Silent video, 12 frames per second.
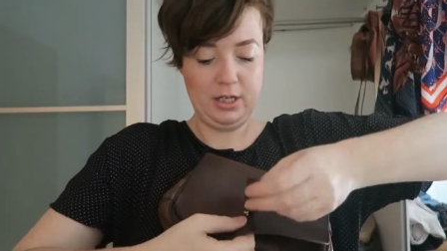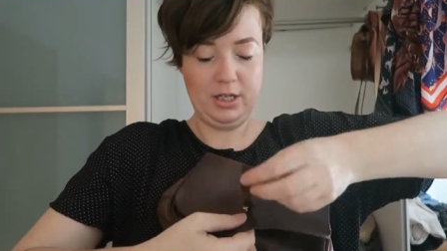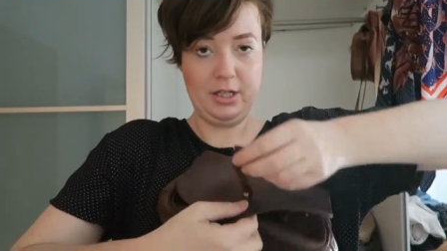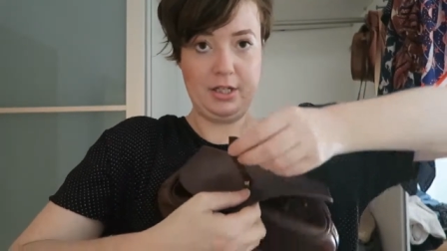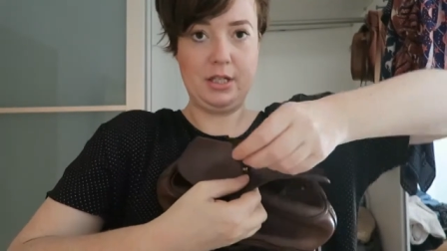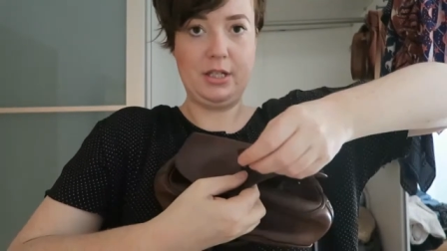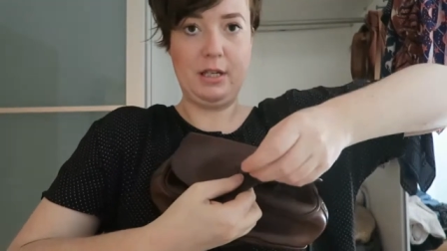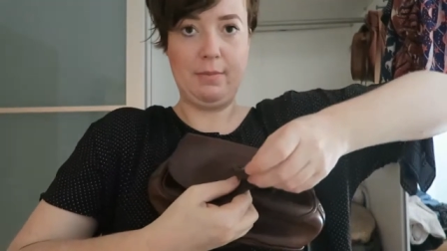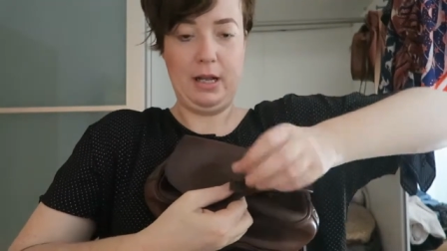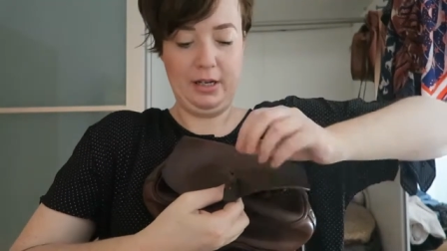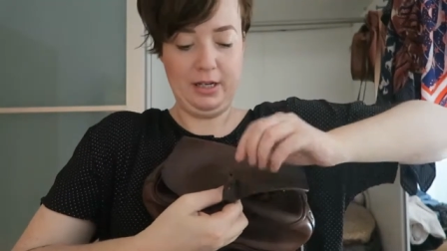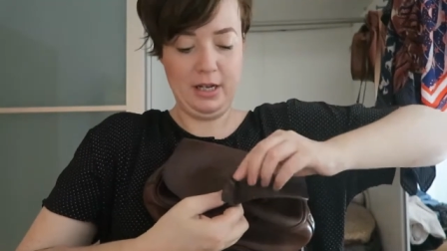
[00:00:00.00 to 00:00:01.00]
Just does up
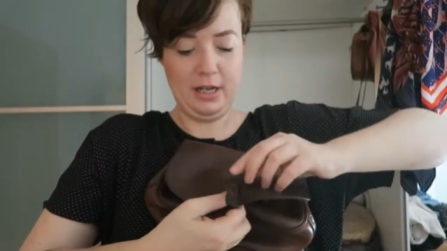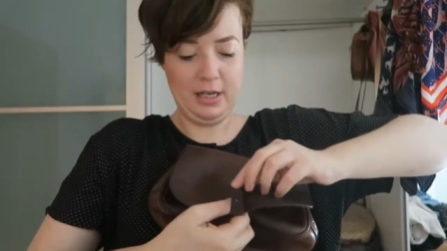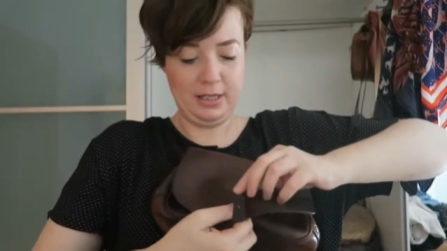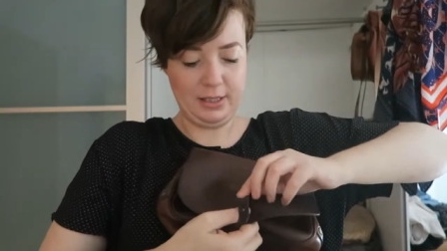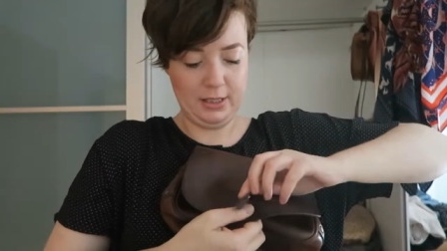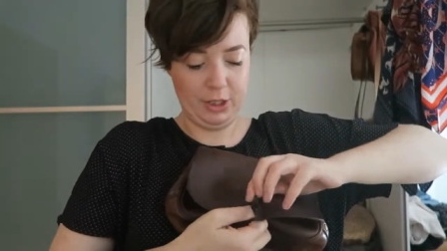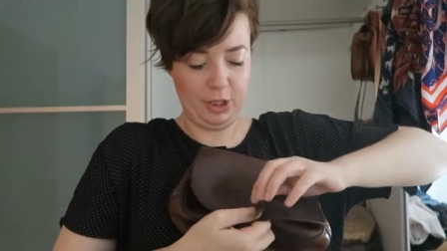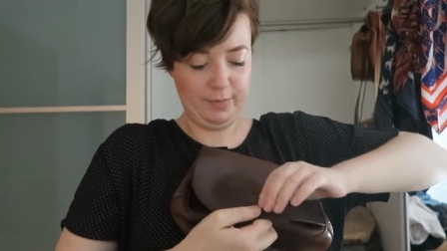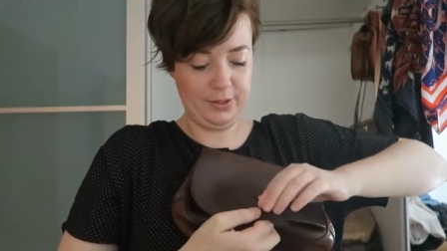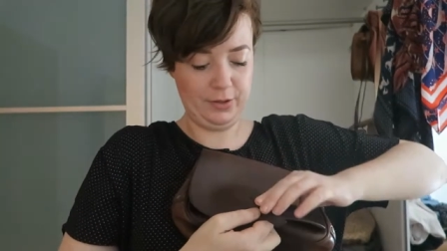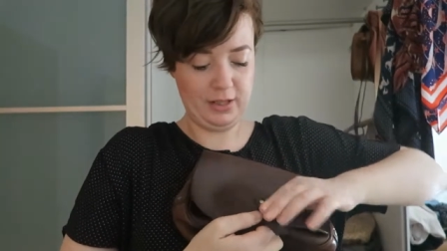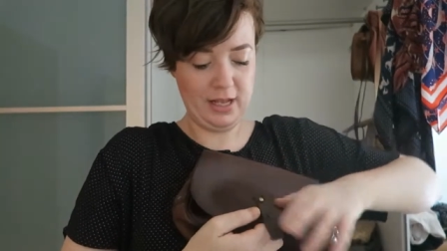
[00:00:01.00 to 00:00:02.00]
like this and
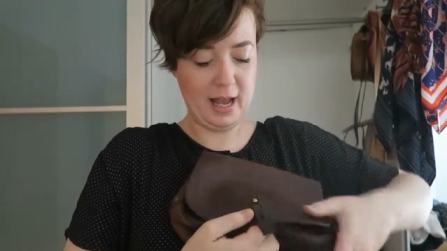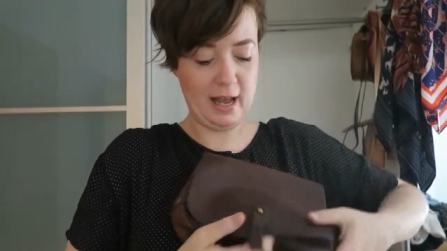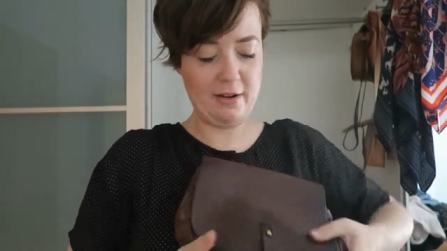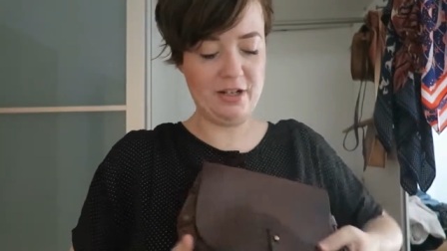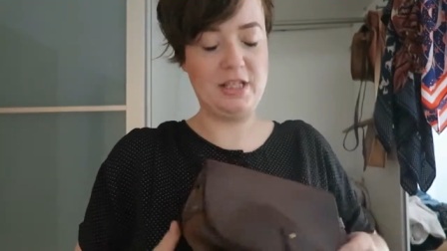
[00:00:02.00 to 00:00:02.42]
hoops on there.